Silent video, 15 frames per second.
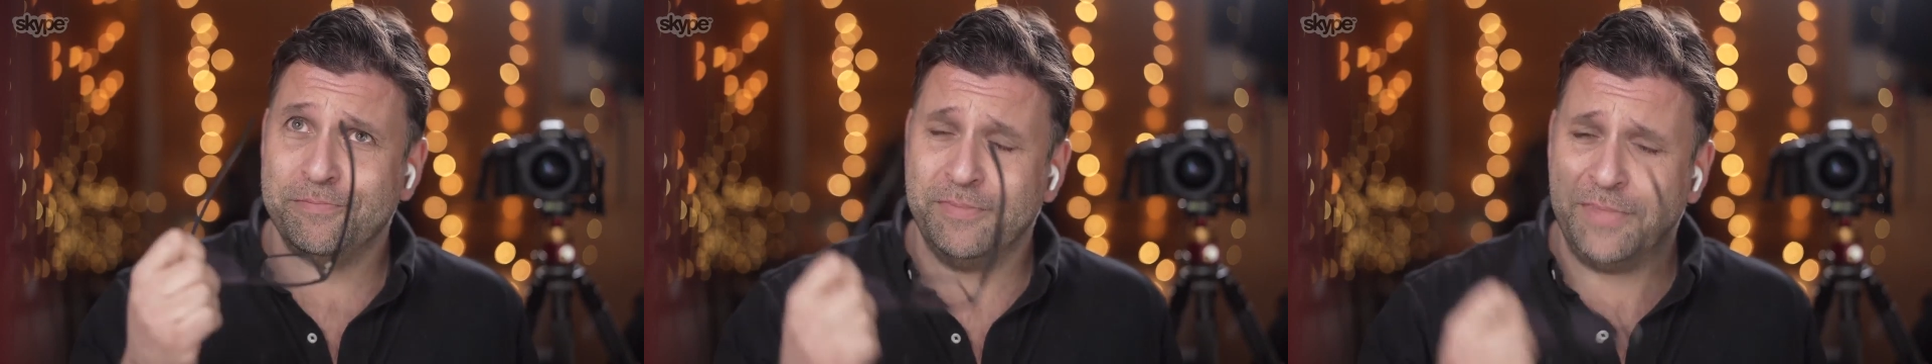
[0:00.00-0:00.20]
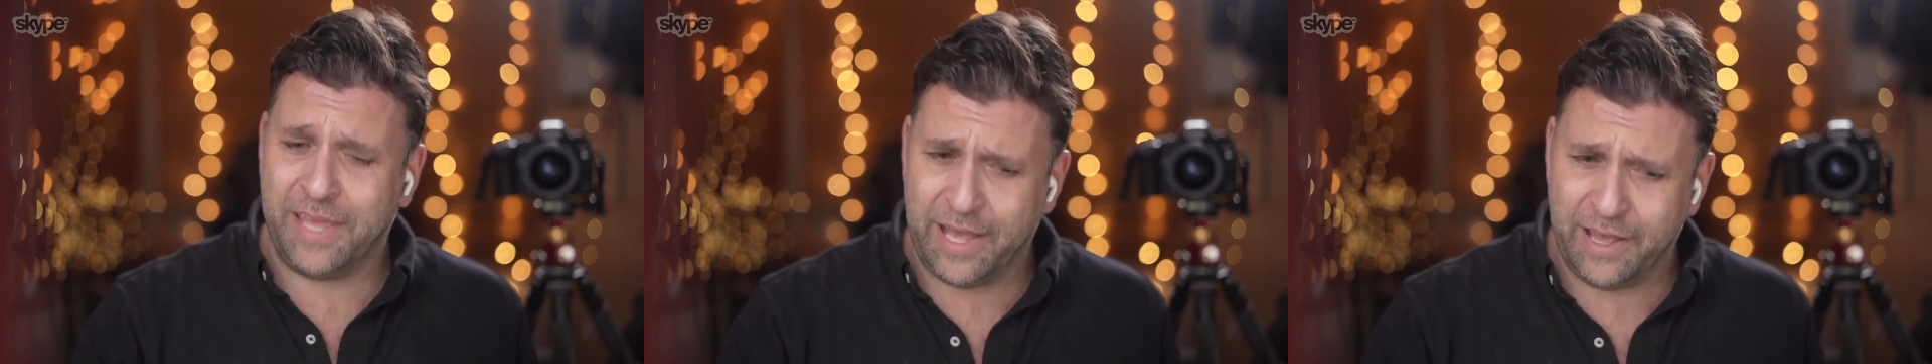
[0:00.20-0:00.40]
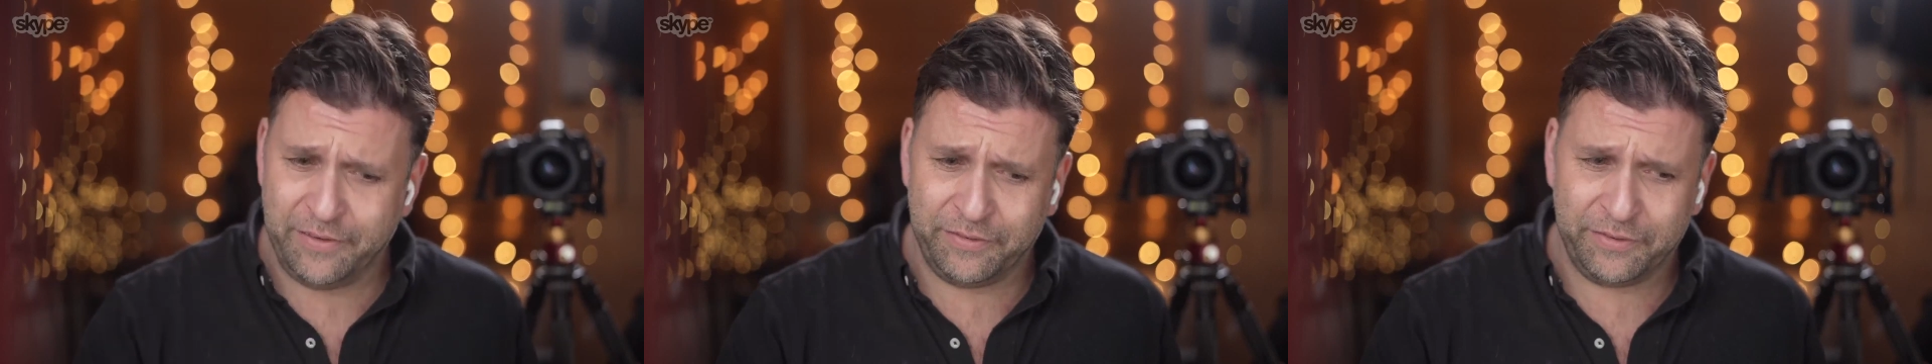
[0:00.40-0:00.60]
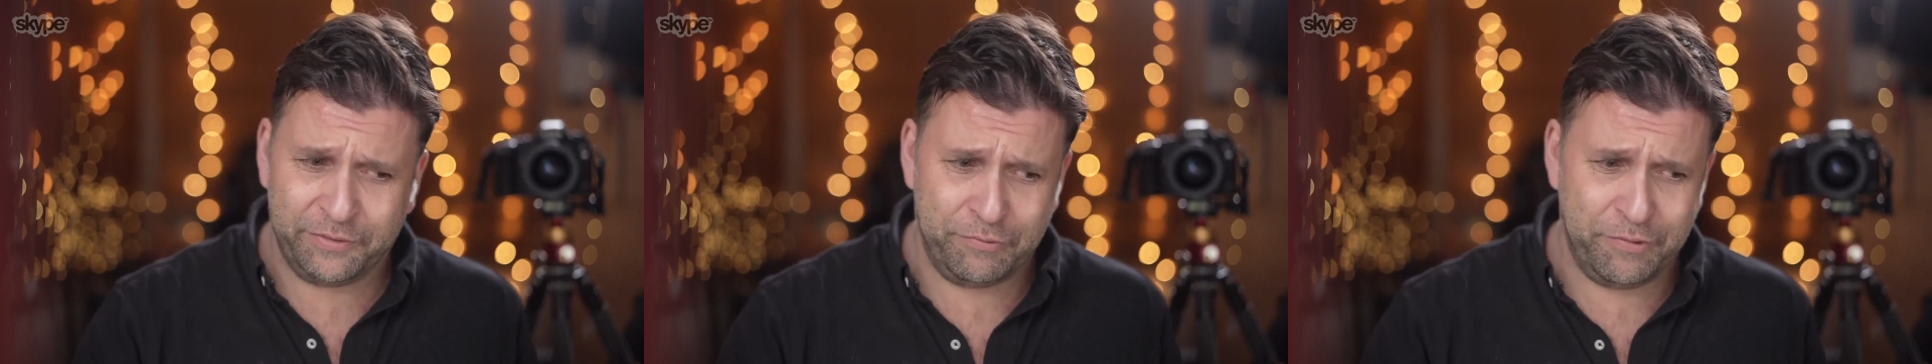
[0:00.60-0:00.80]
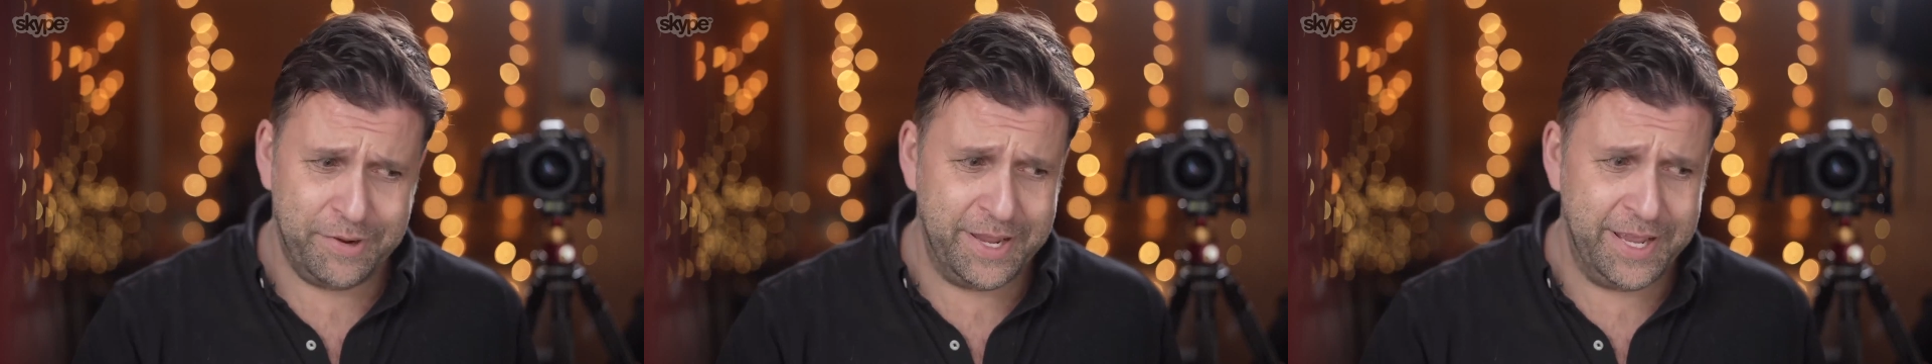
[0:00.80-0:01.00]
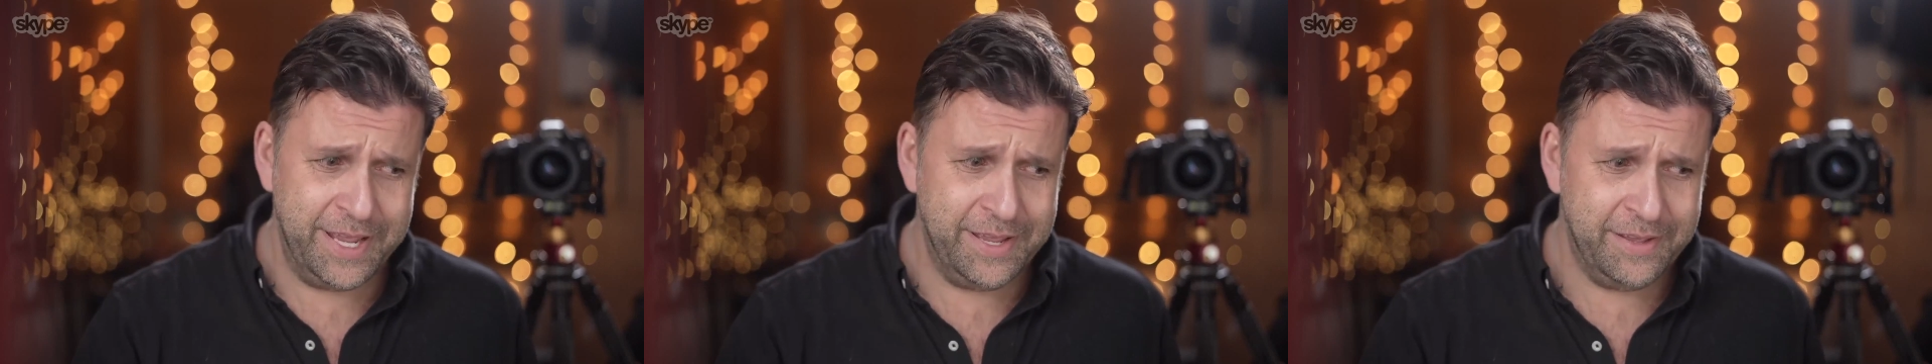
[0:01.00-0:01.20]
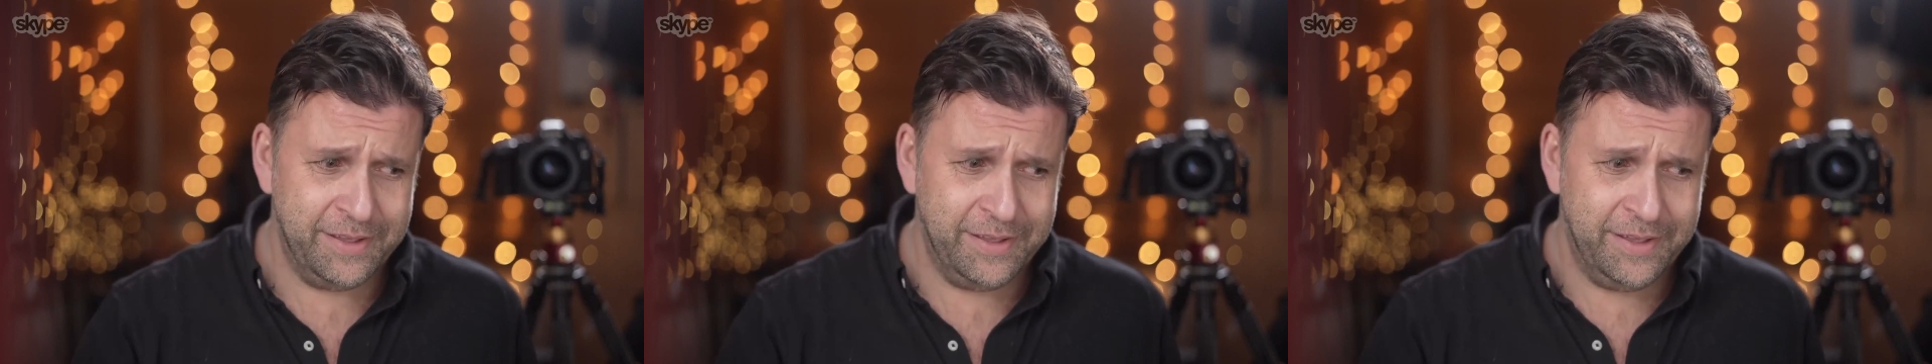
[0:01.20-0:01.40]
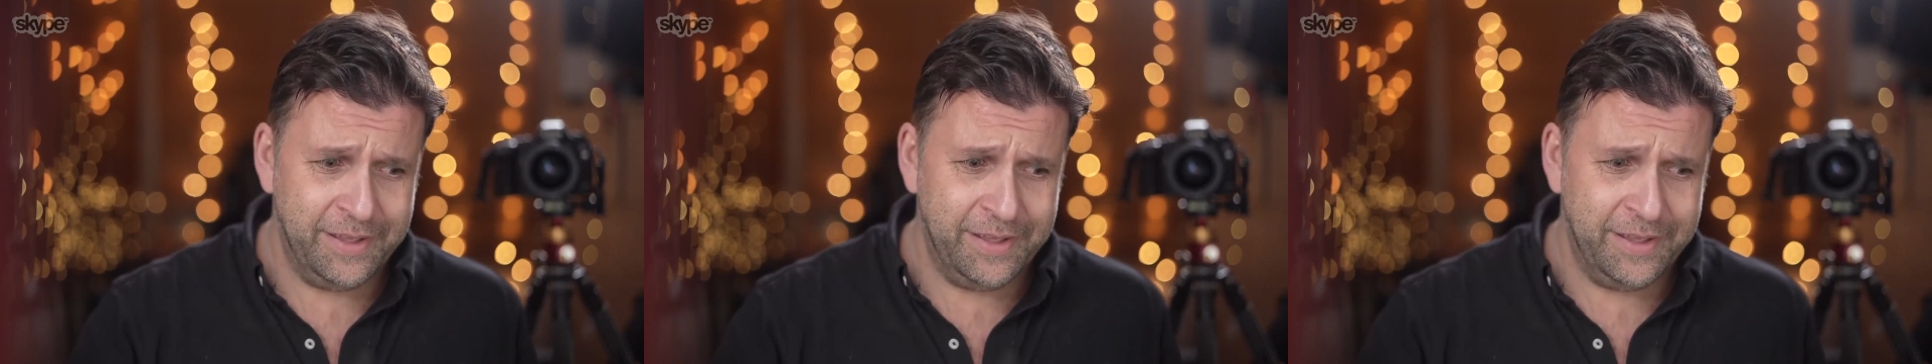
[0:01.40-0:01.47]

the F3,